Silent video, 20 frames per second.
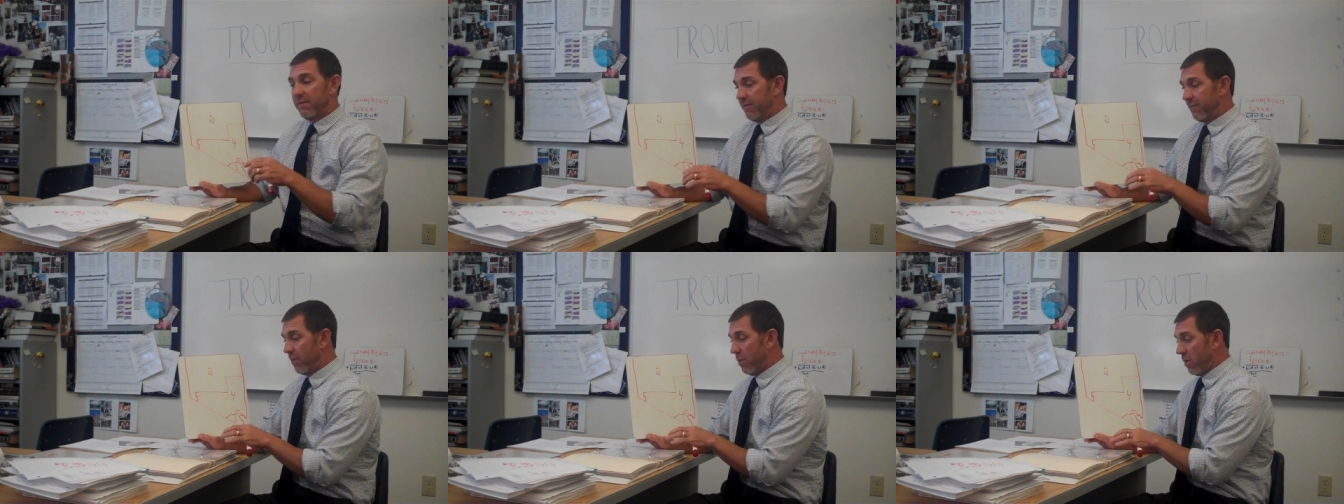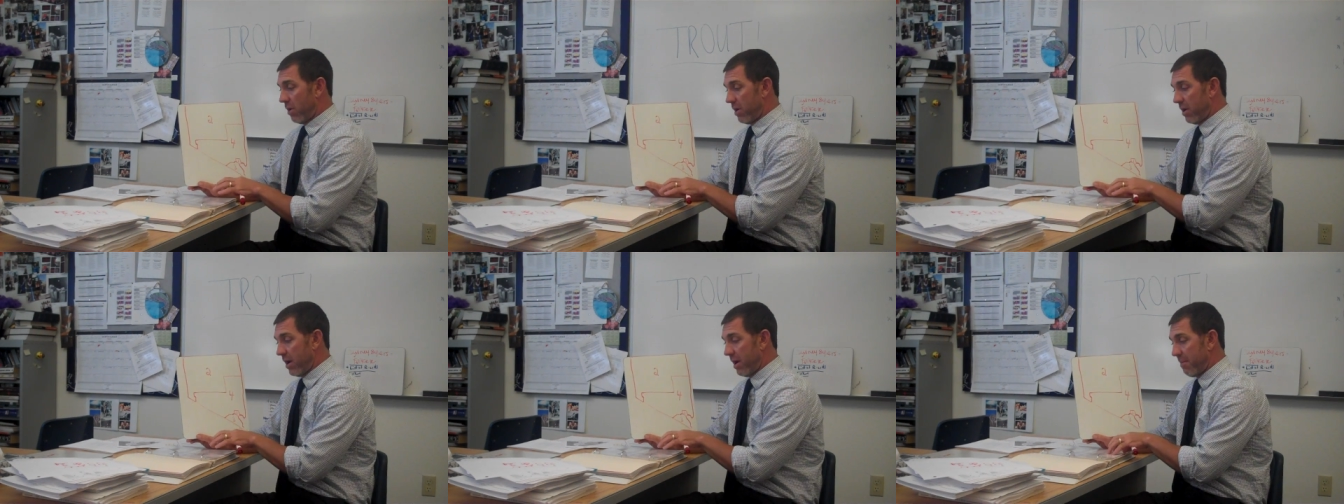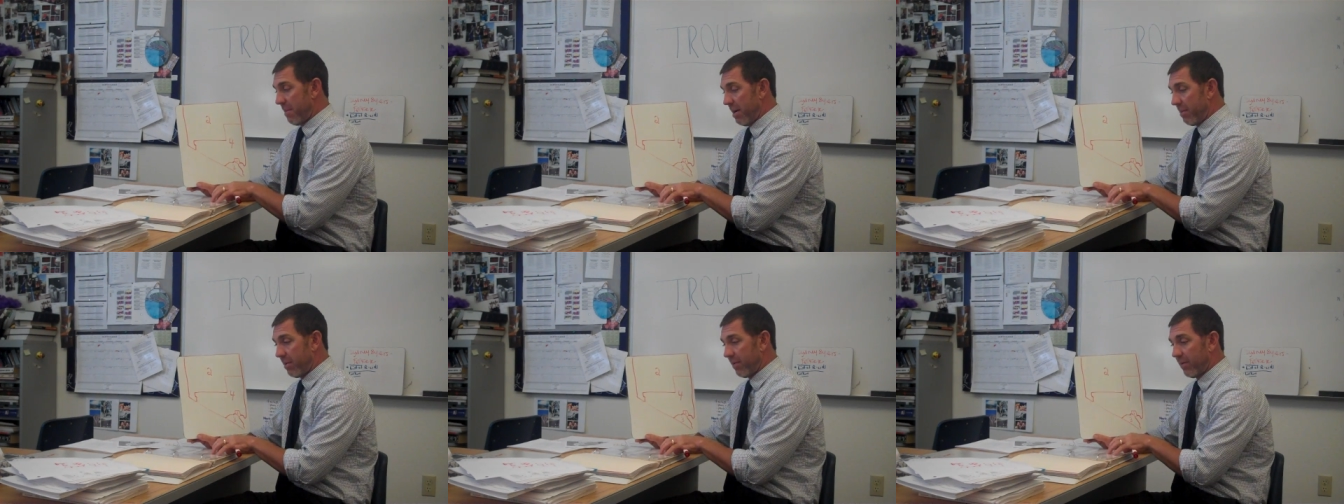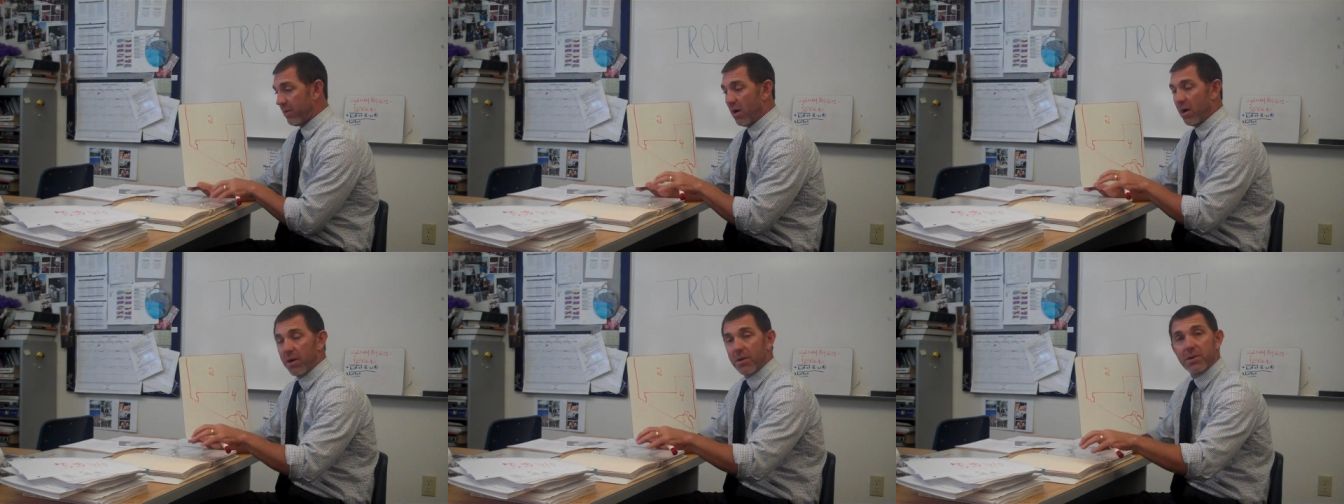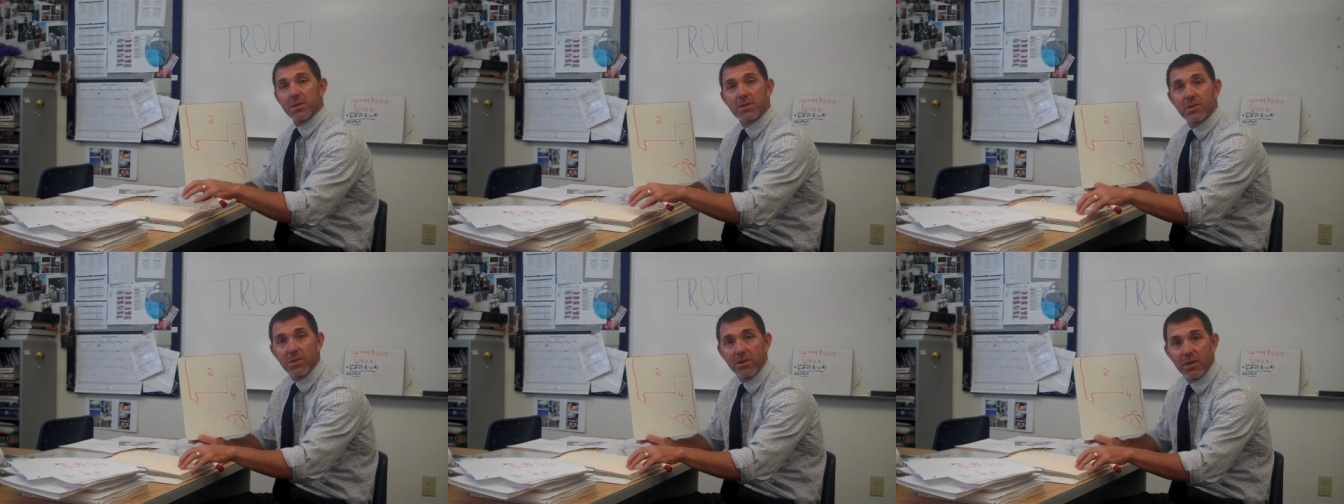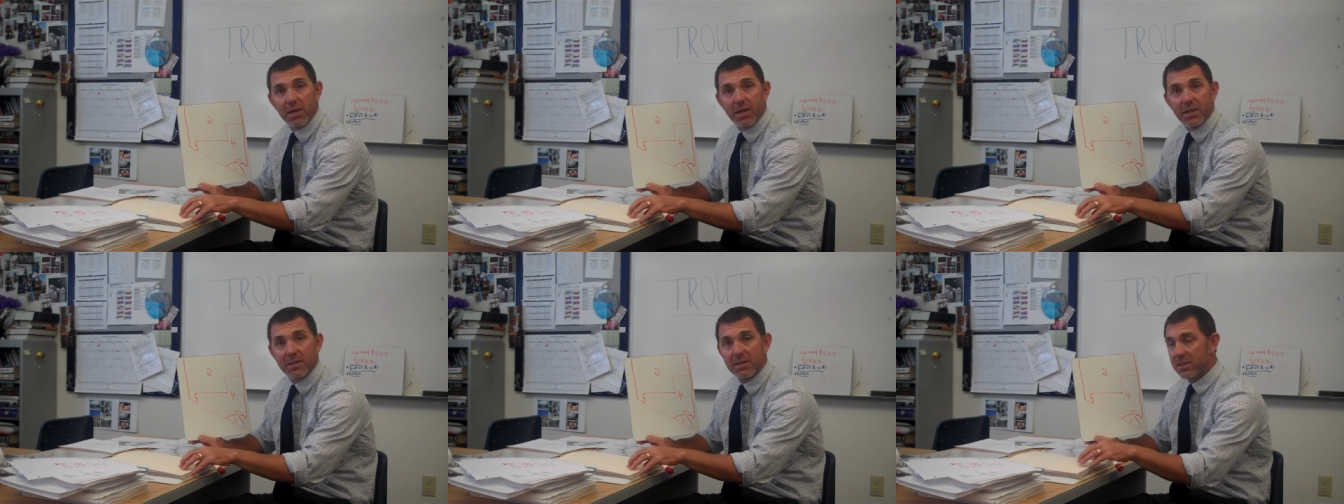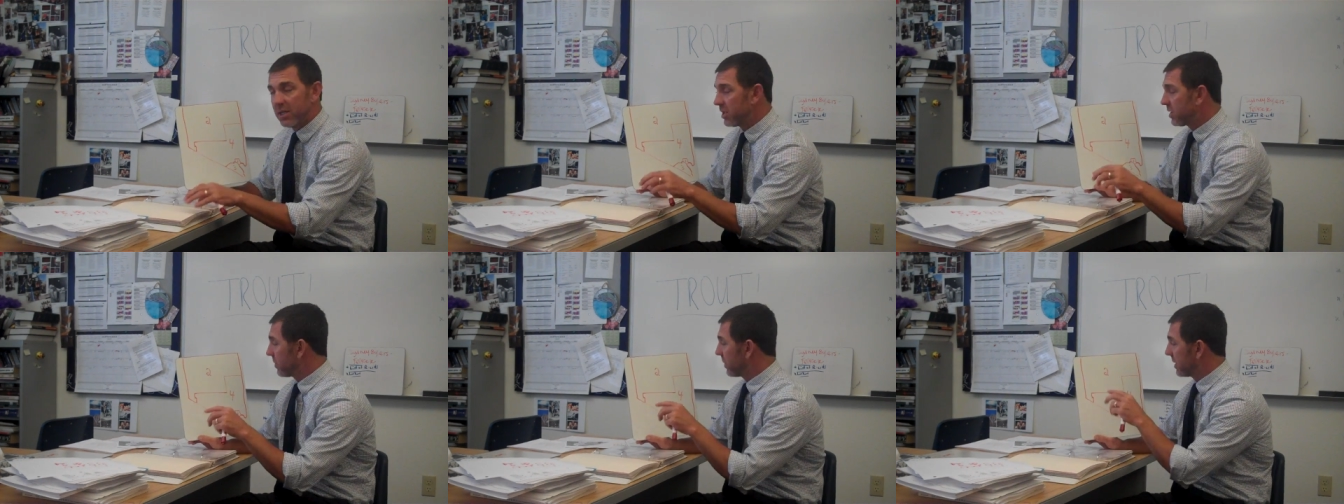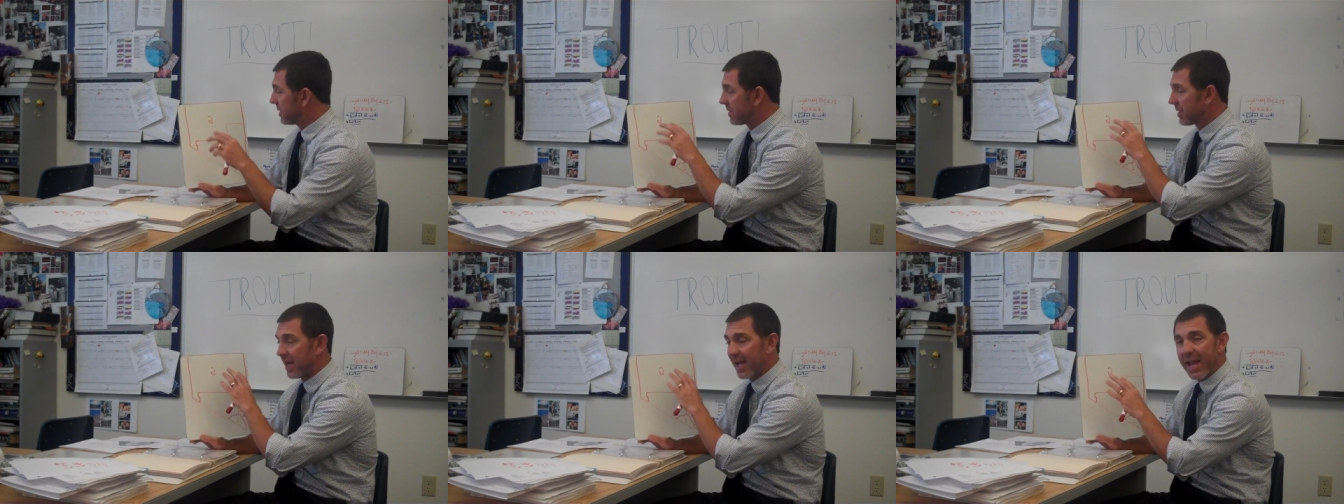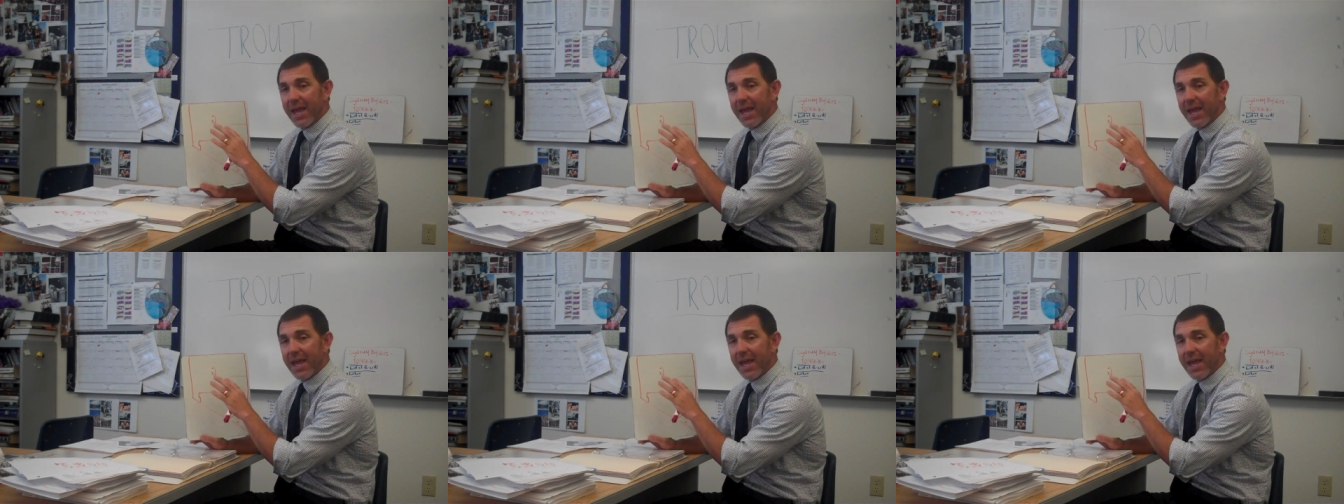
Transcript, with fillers: for a member of Congress to their constituents.